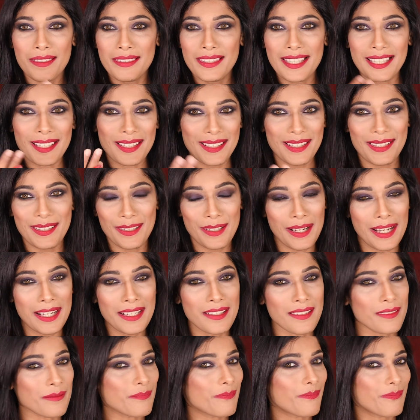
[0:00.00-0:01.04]
This
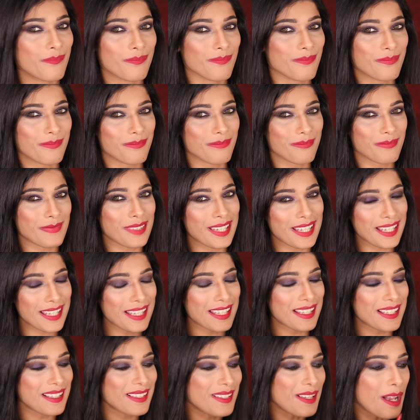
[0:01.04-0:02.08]
red
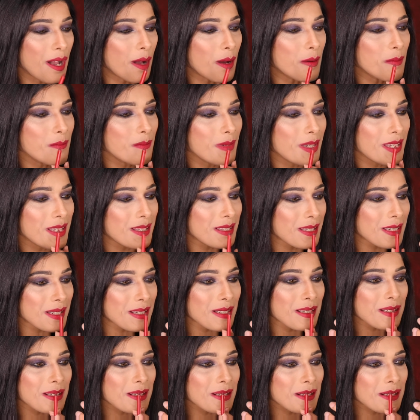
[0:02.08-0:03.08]
is amazing.